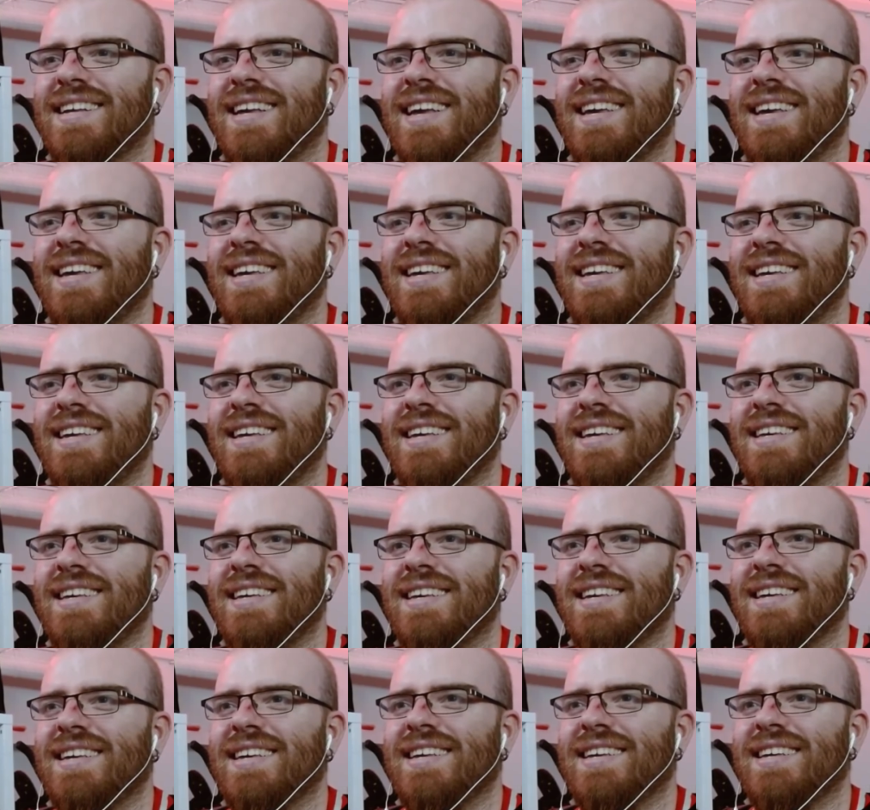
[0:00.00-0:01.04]

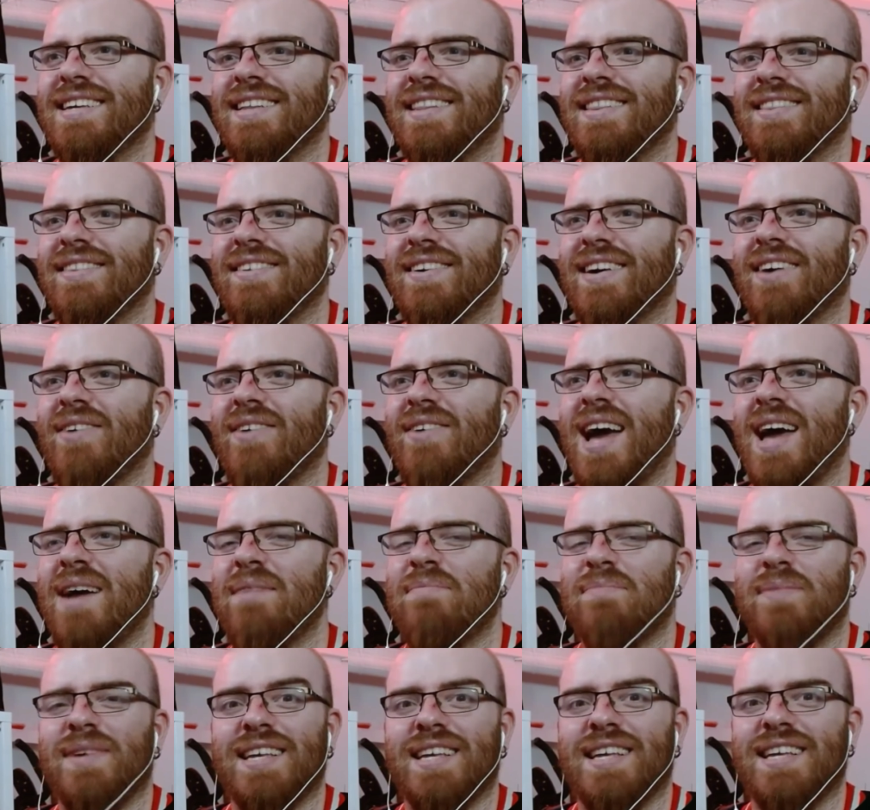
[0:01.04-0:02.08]
Hey, look how
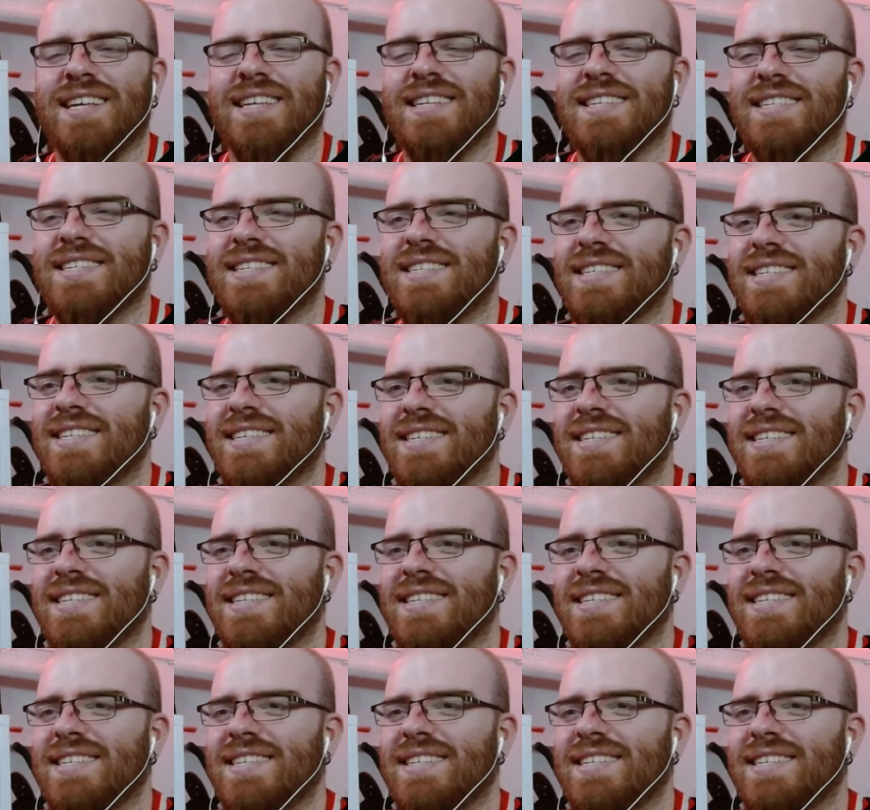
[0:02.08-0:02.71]
happy he is.